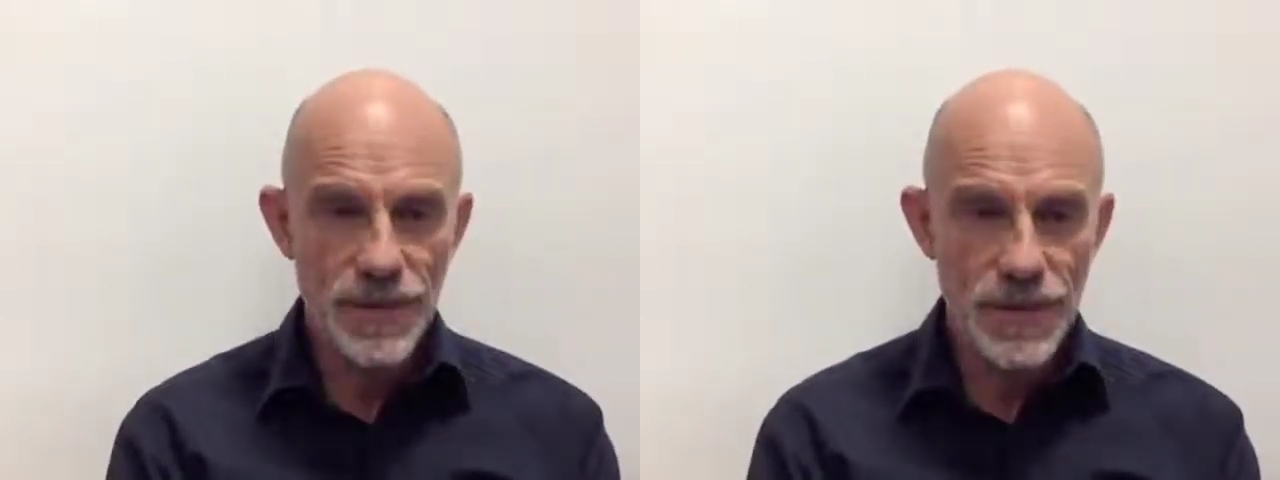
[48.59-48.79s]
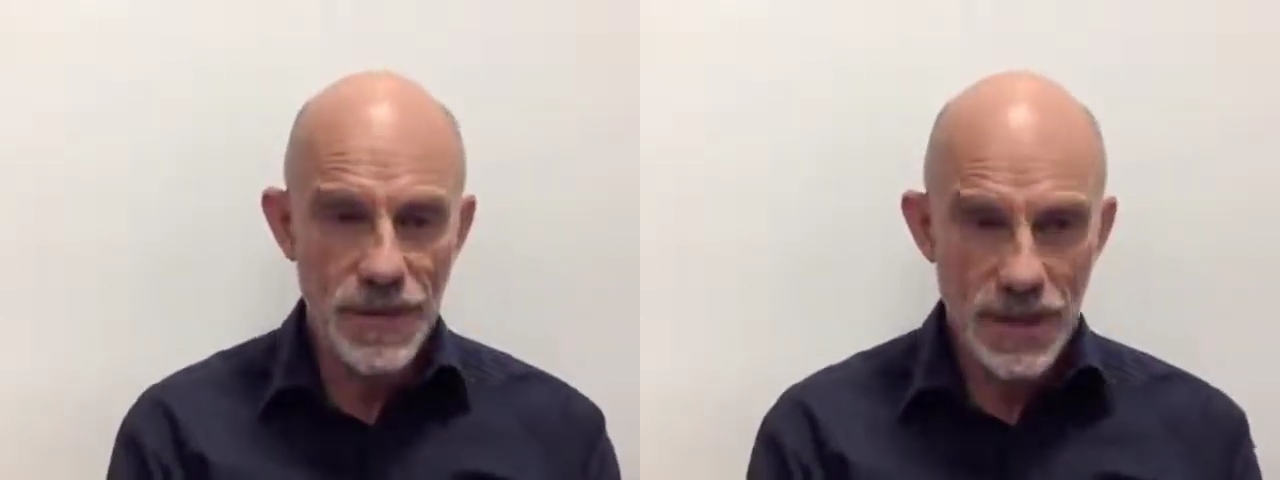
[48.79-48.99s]

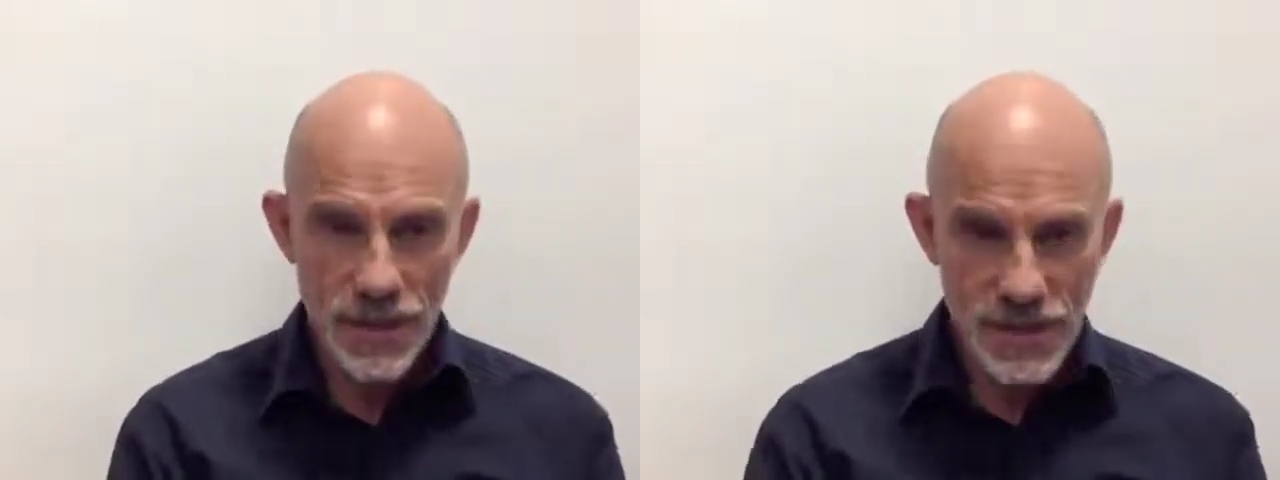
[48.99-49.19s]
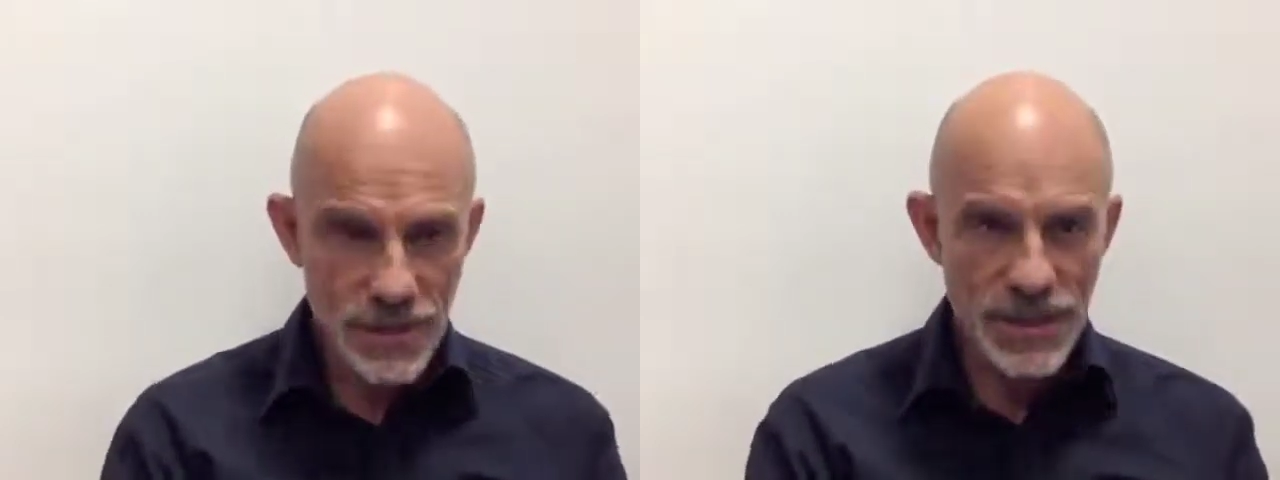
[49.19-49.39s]
in
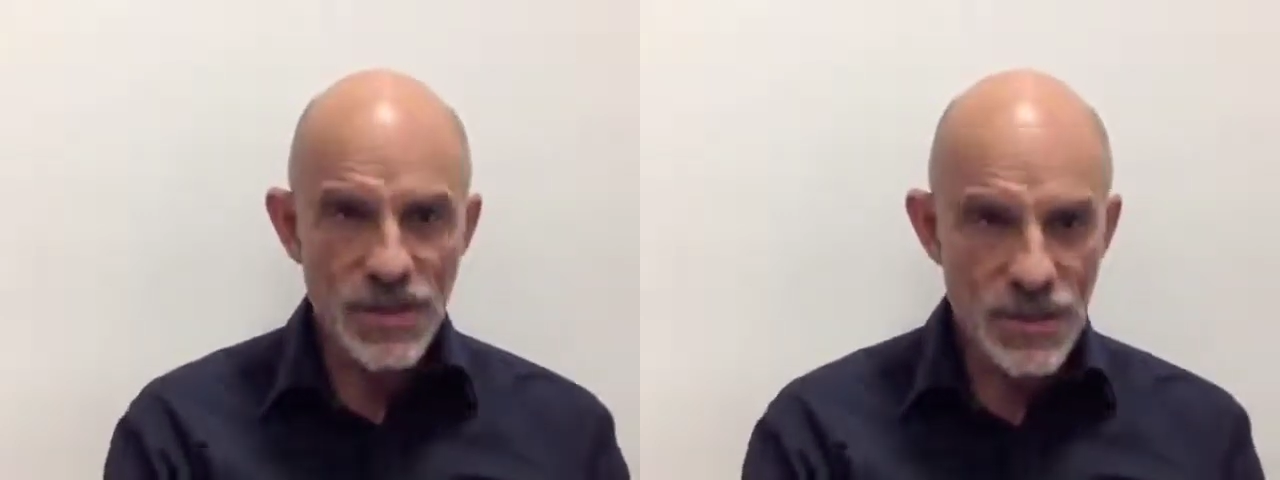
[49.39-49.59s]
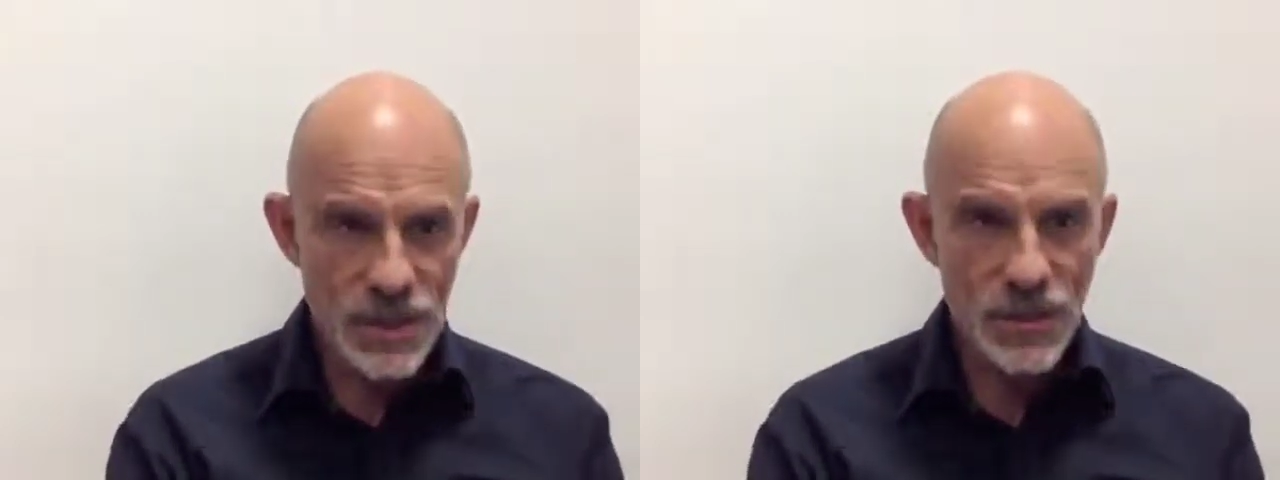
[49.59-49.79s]
as much
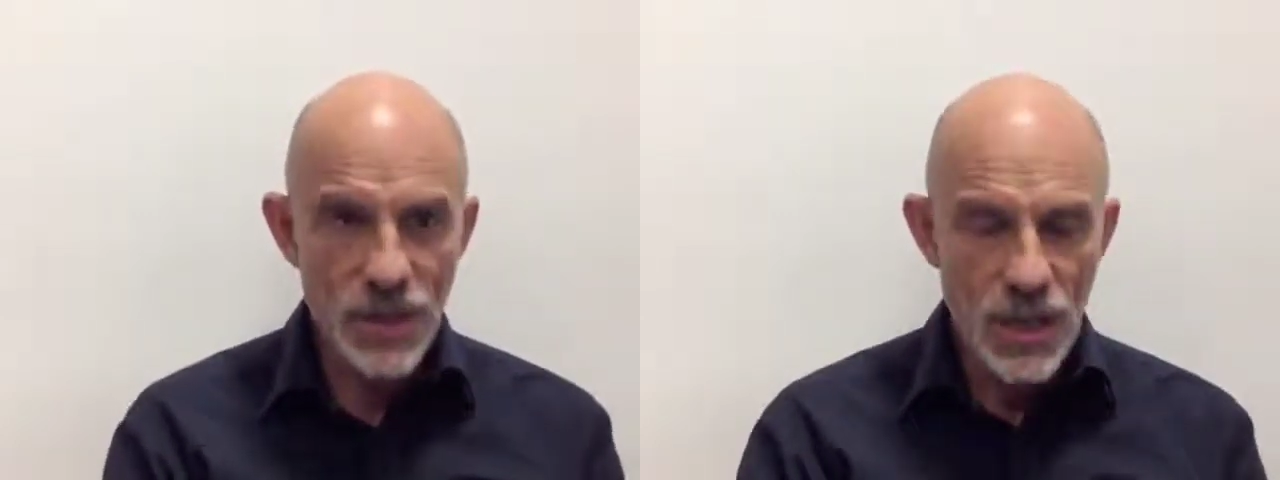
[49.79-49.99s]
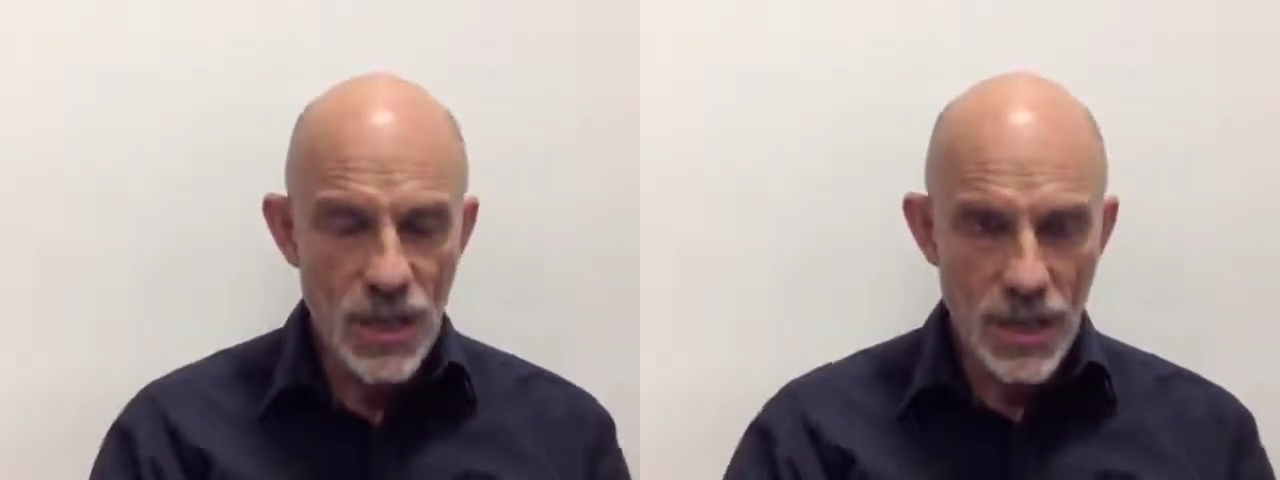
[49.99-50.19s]
as
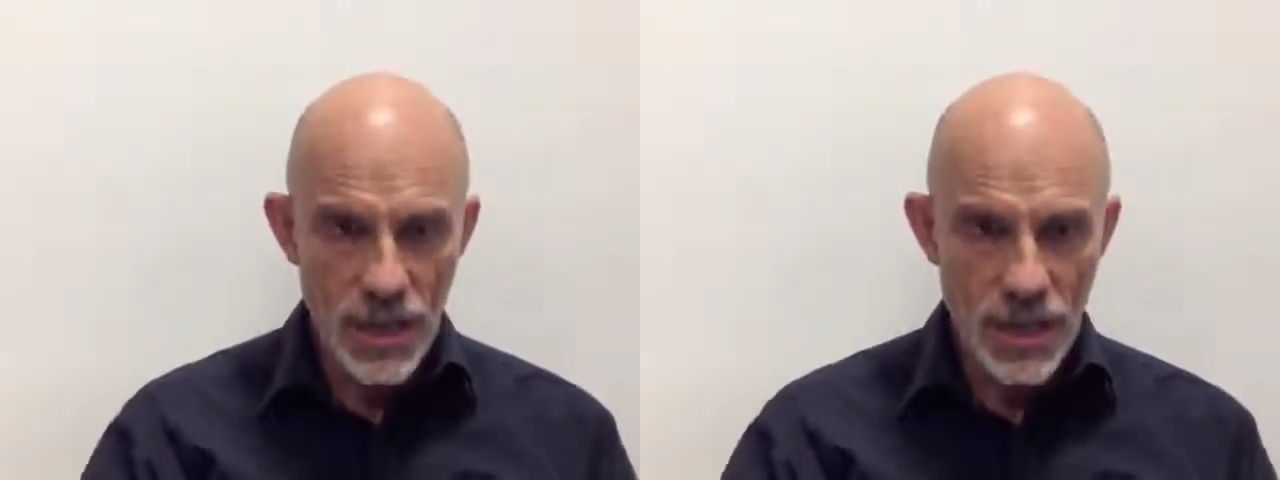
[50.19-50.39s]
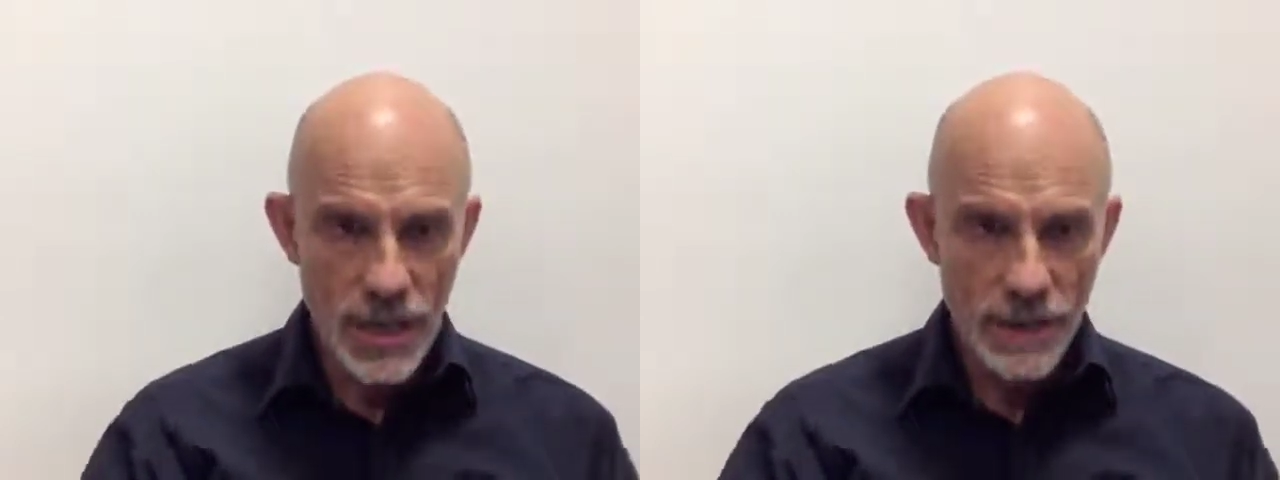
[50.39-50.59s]

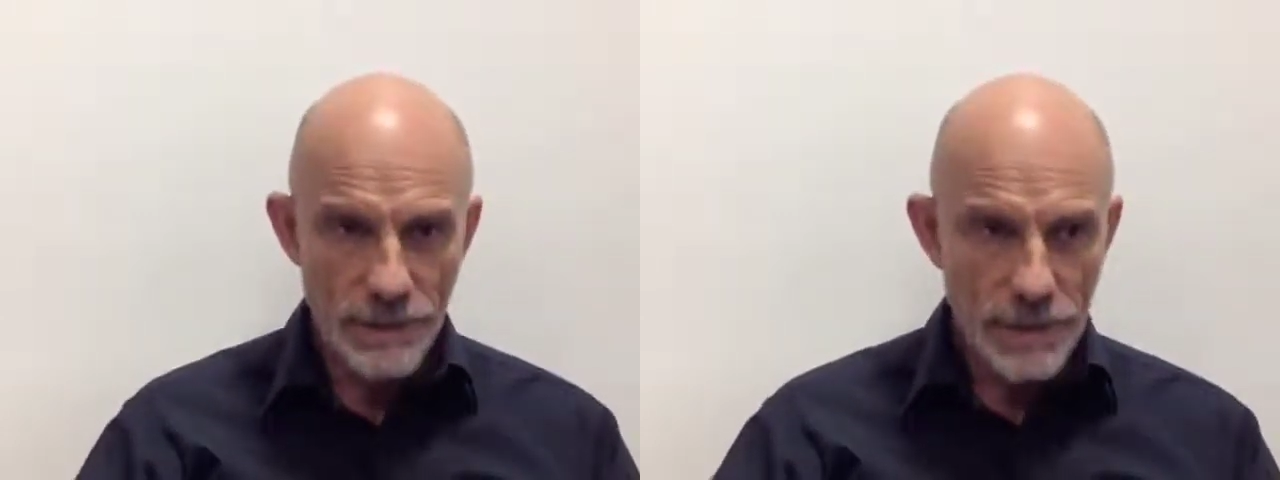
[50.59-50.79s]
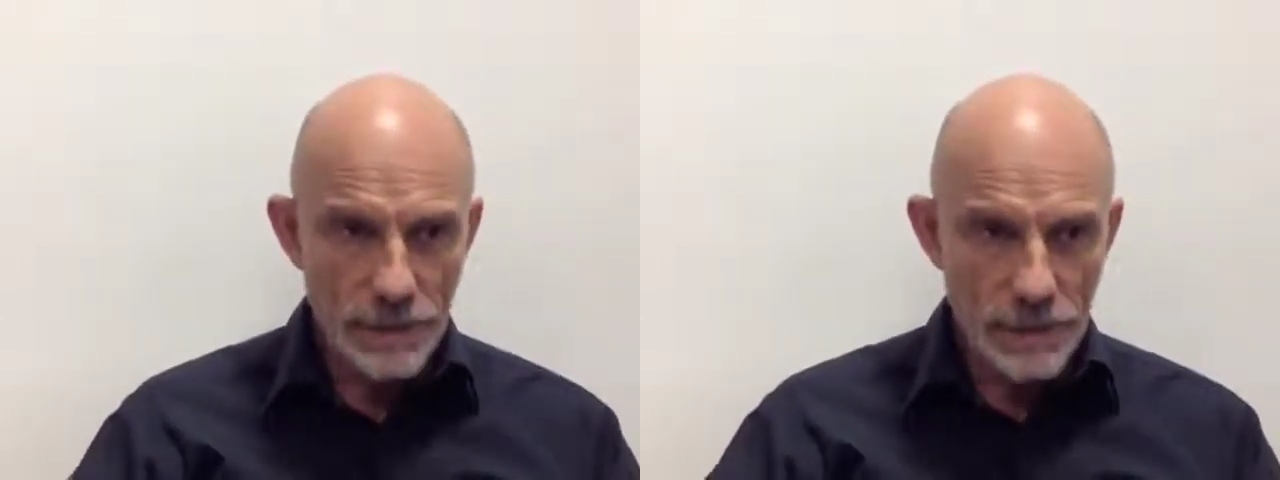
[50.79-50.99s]

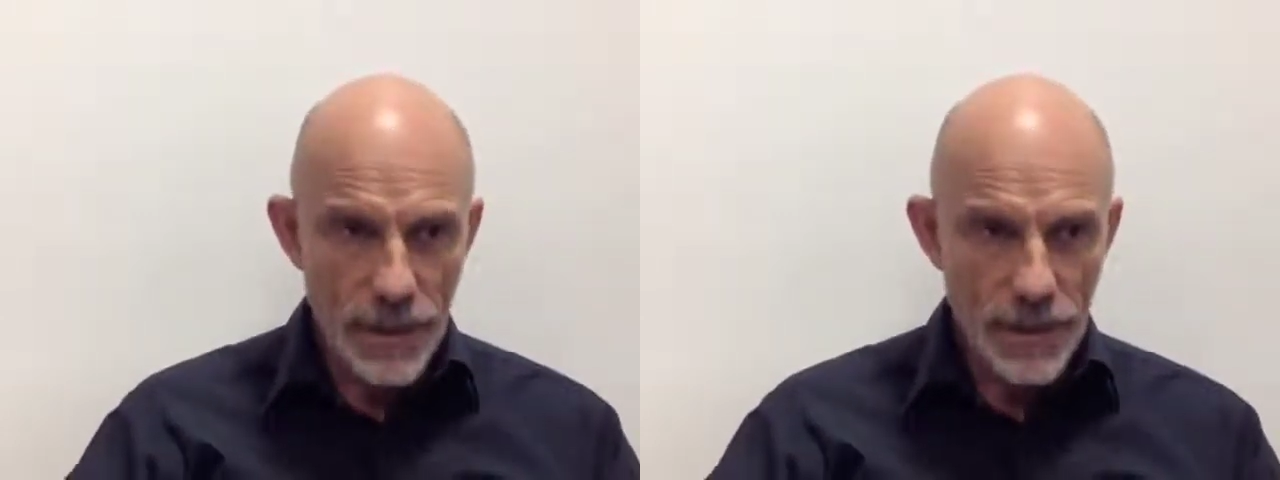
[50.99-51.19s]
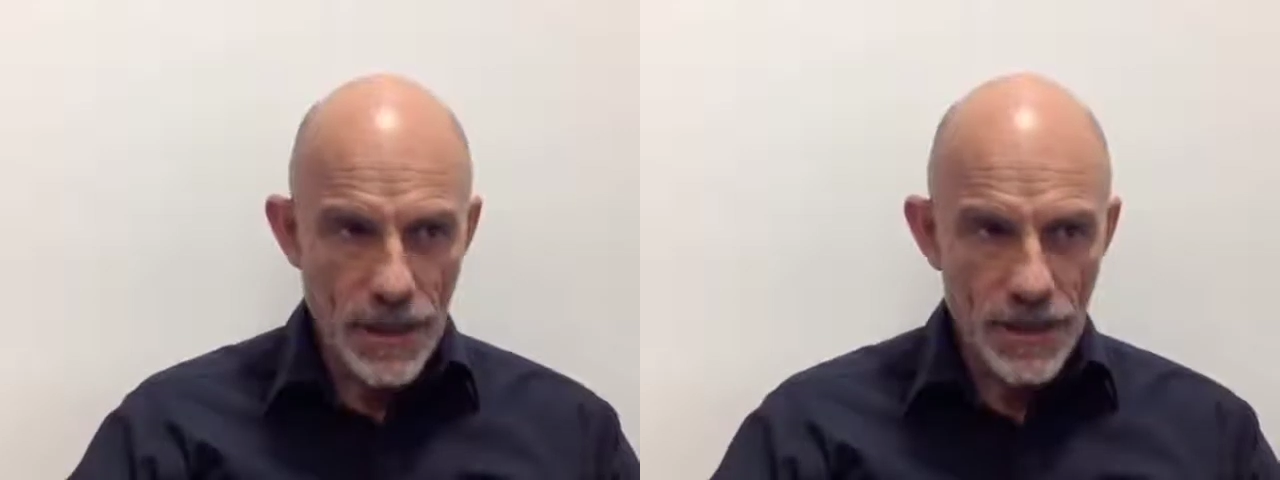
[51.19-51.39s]

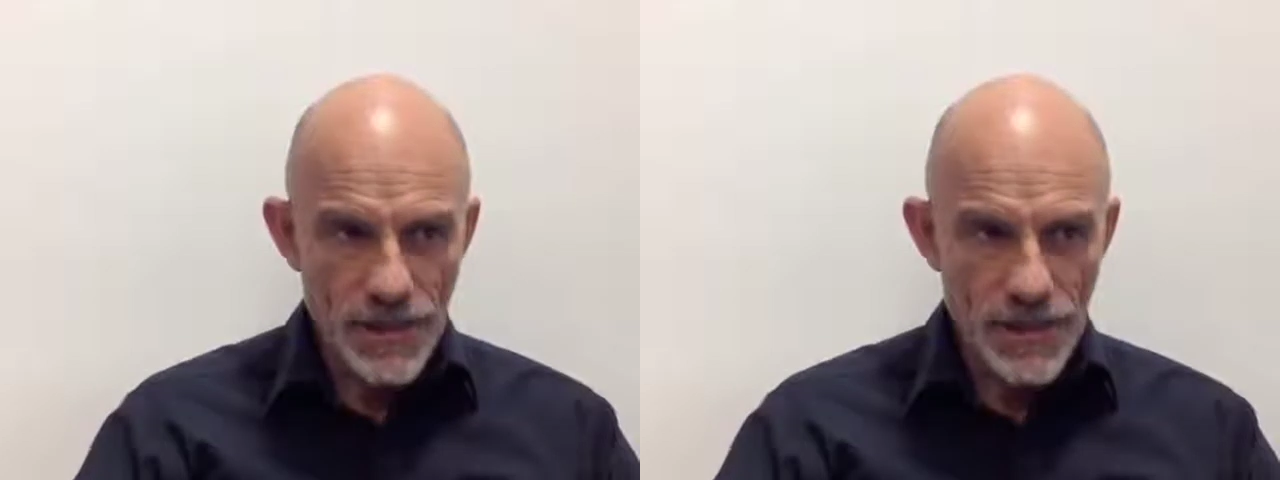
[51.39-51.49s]
I